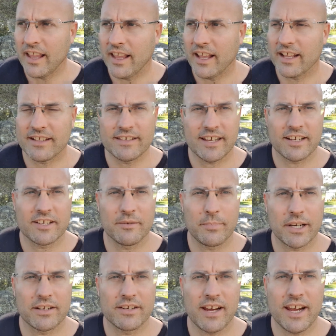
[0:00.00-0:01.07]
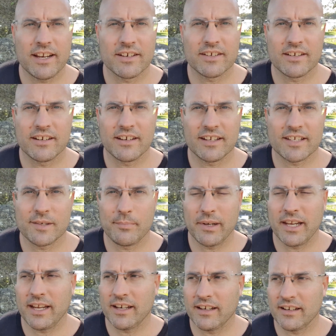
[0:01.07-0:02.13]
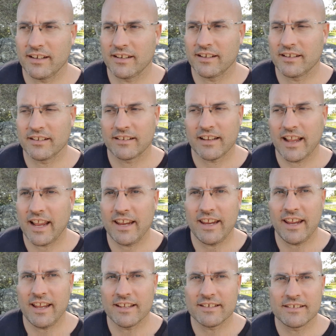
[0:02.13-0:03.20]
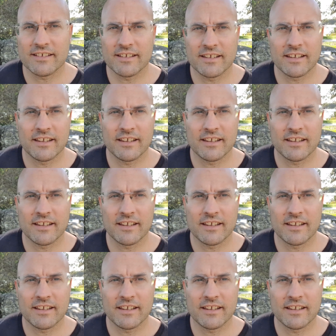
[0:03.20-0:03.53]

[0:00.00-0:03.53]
it's such a big change. It's been 8 years.